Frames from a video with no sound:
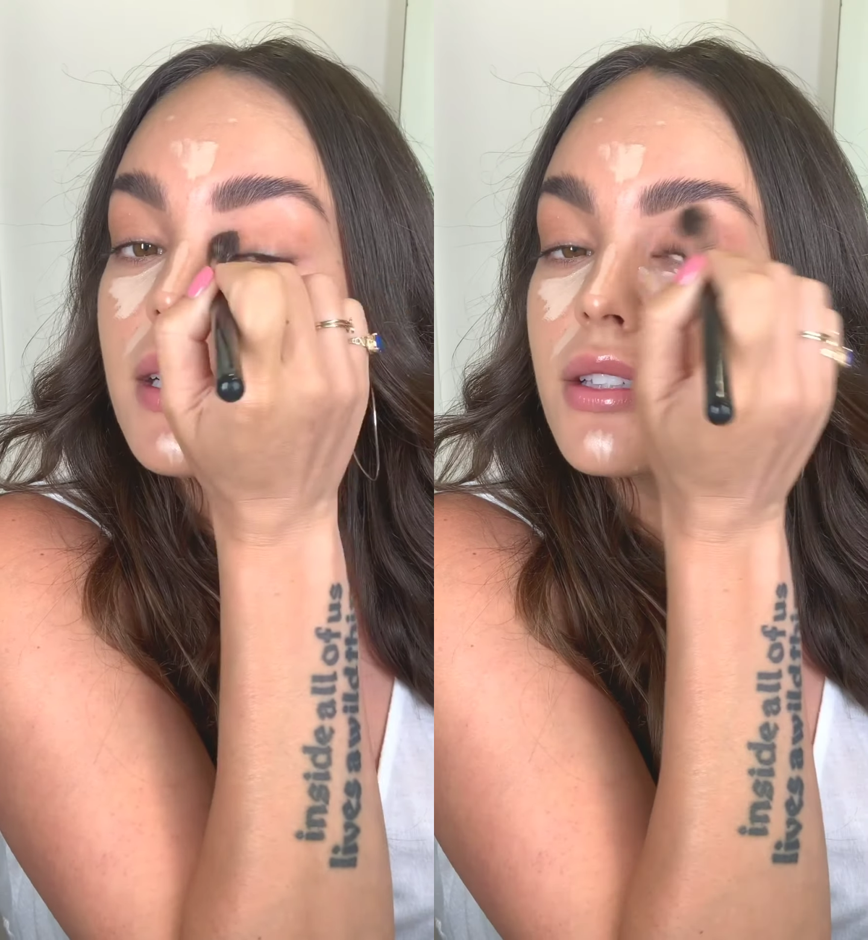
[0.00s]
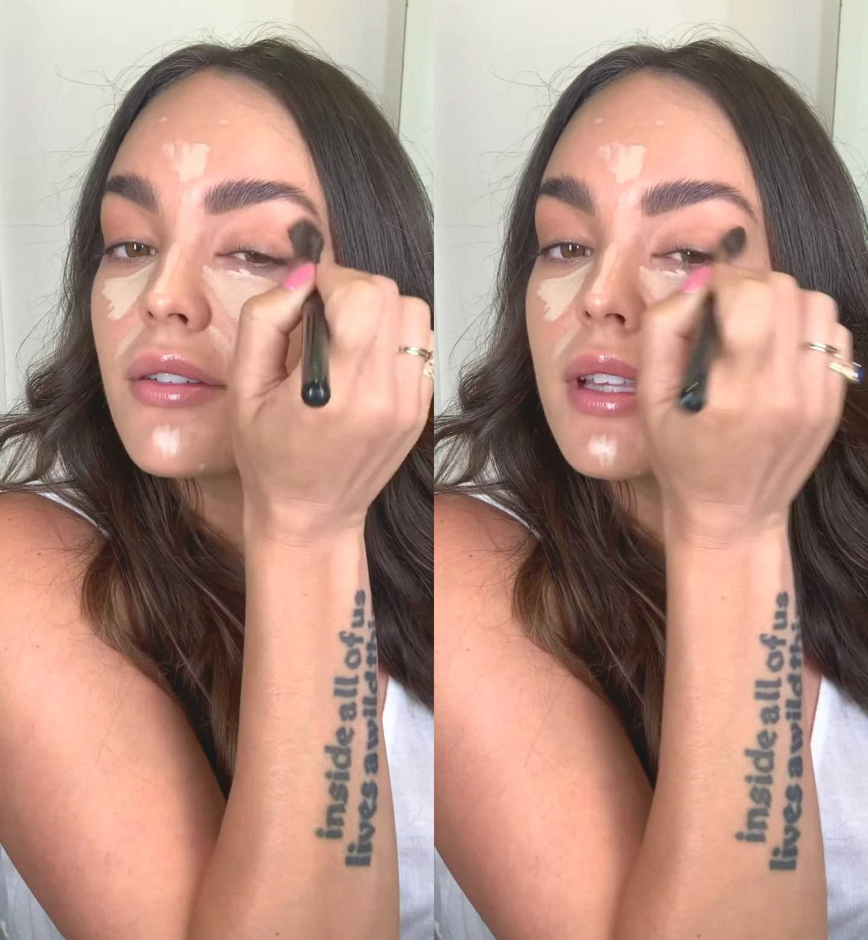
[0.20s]

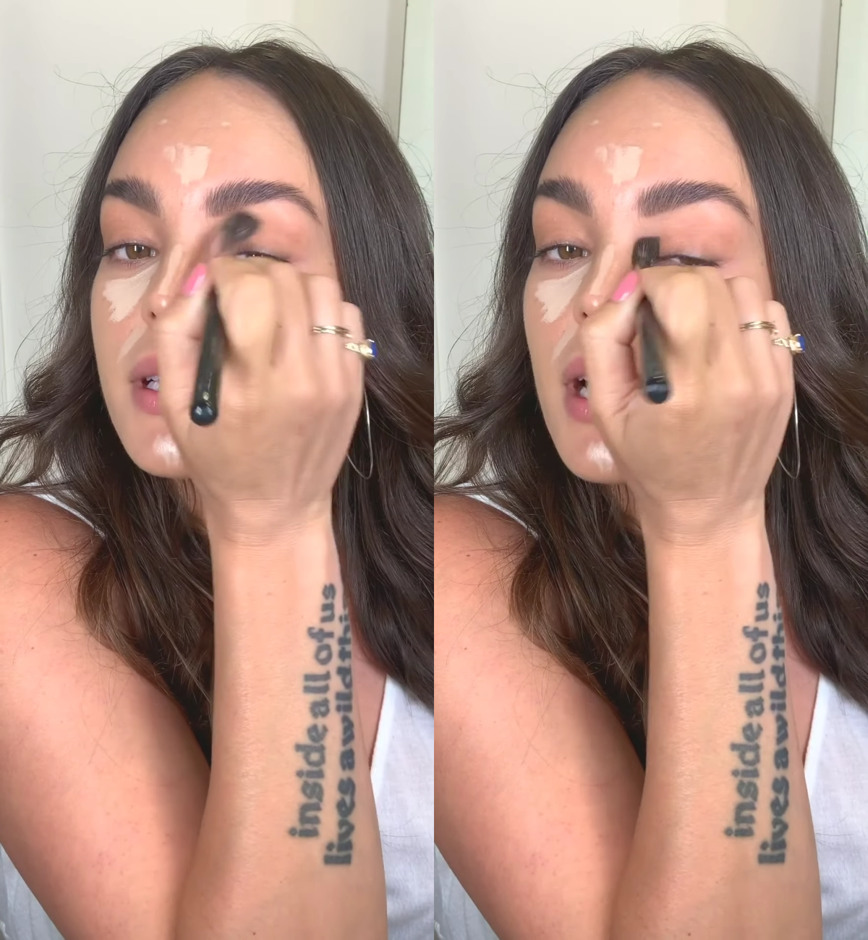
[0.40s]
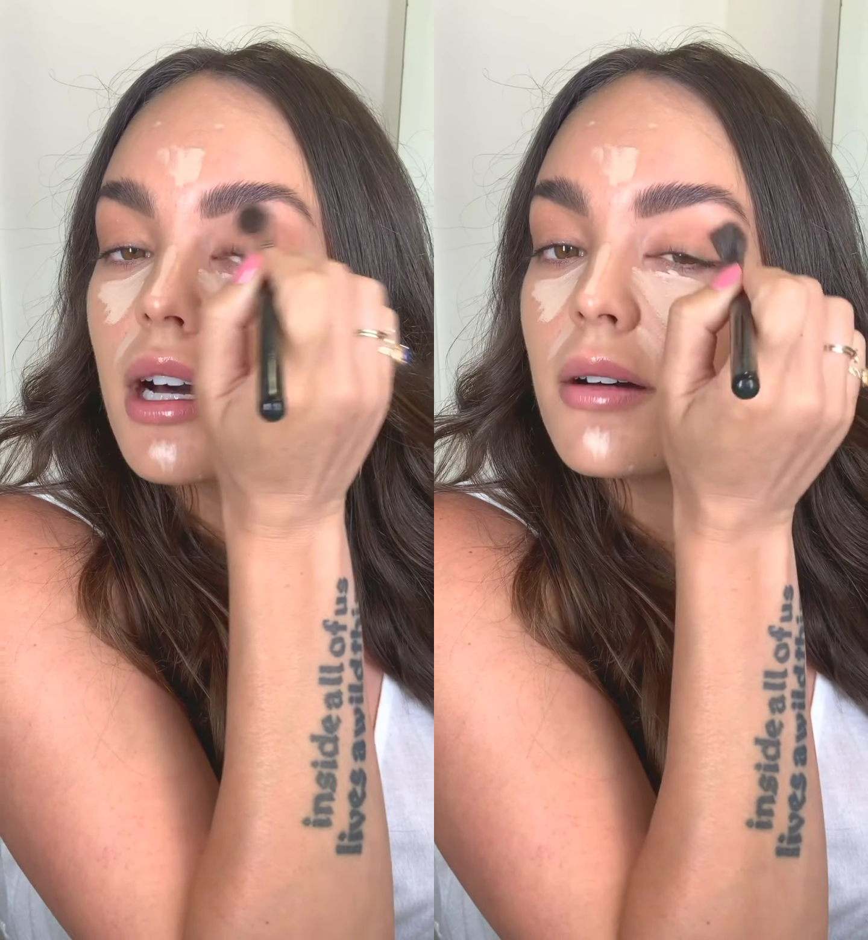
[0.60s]
so this
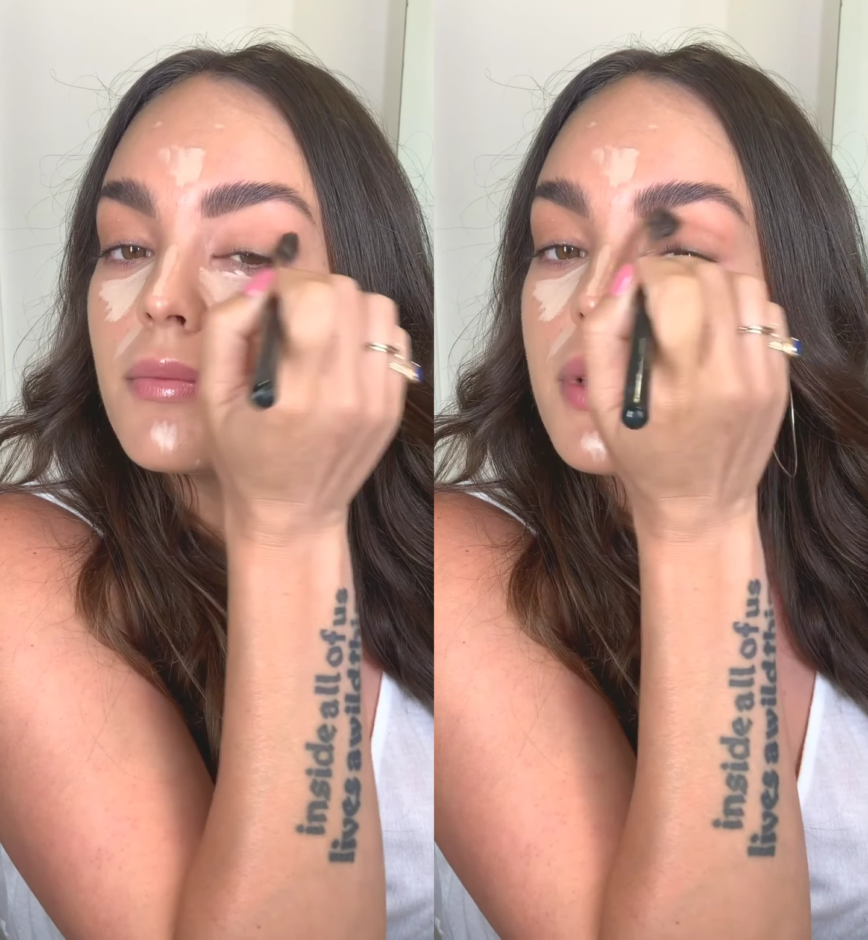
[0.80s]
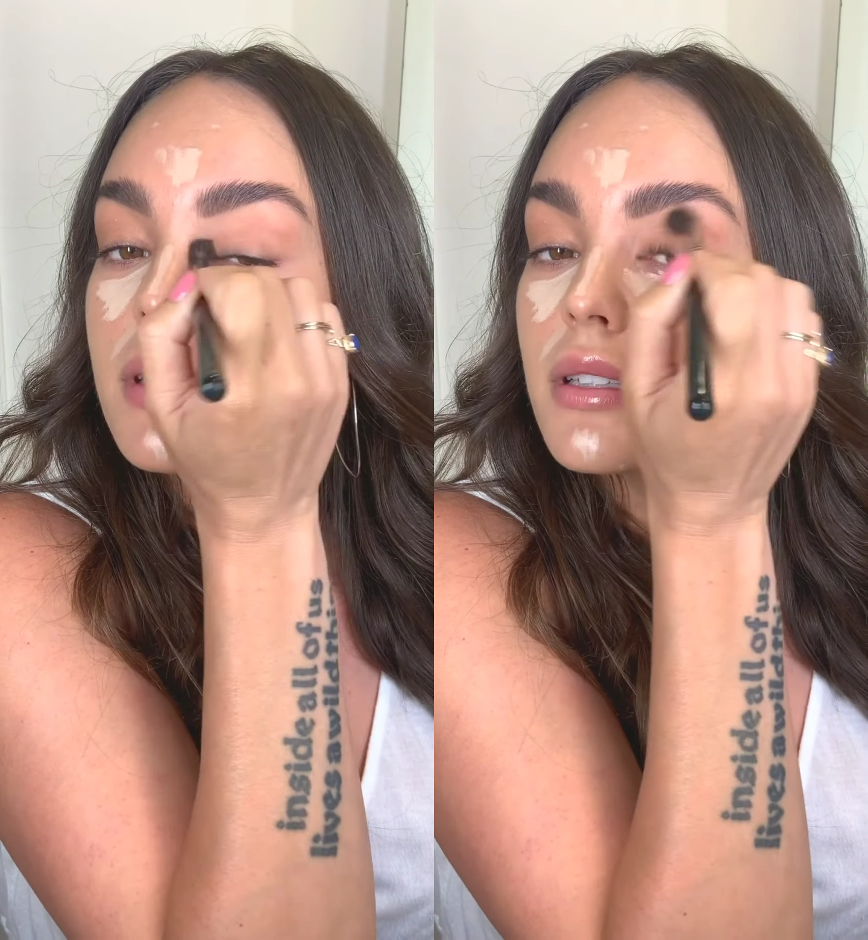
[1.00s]

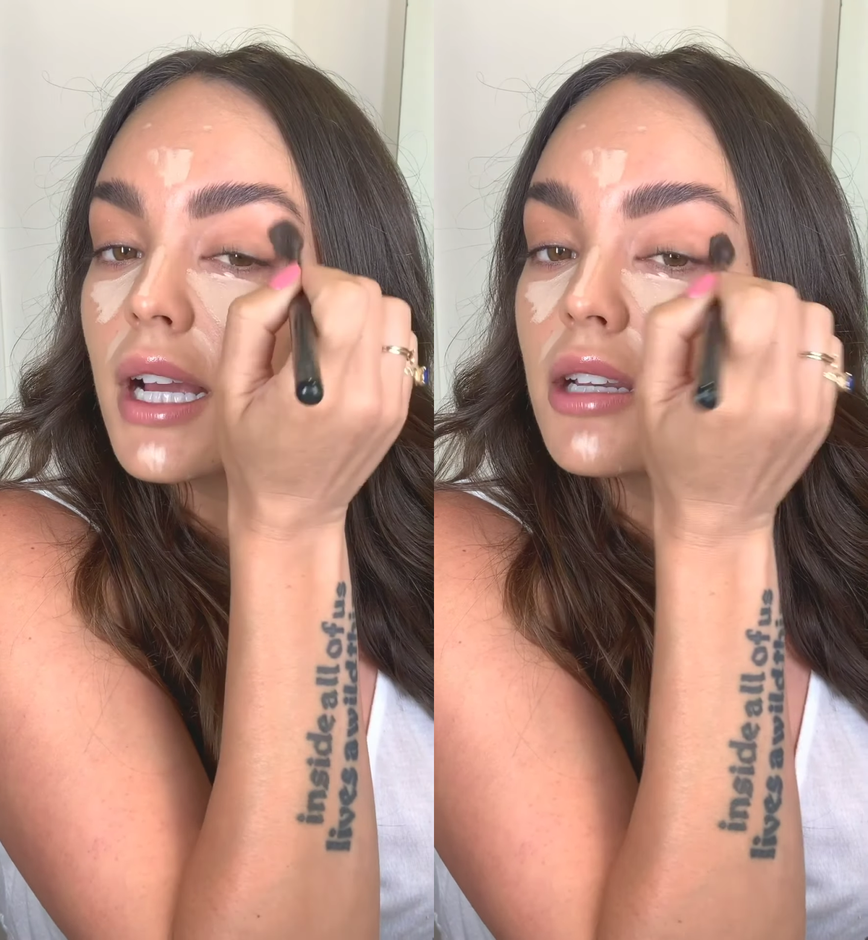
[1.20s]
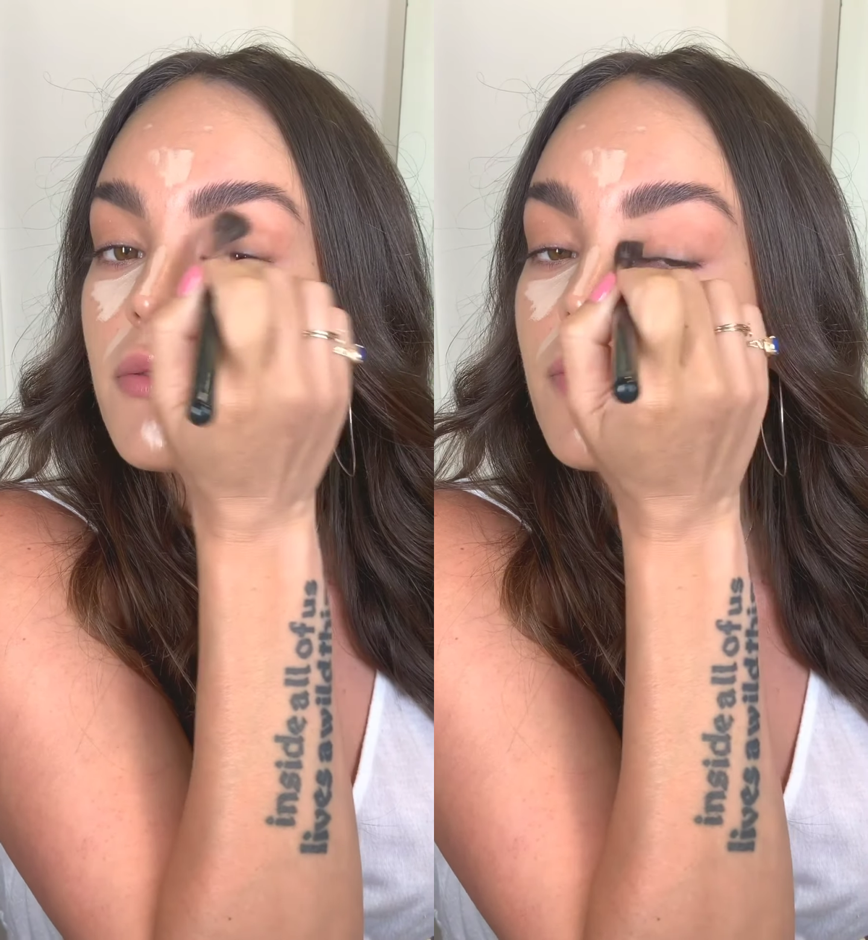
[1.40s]
helps kind of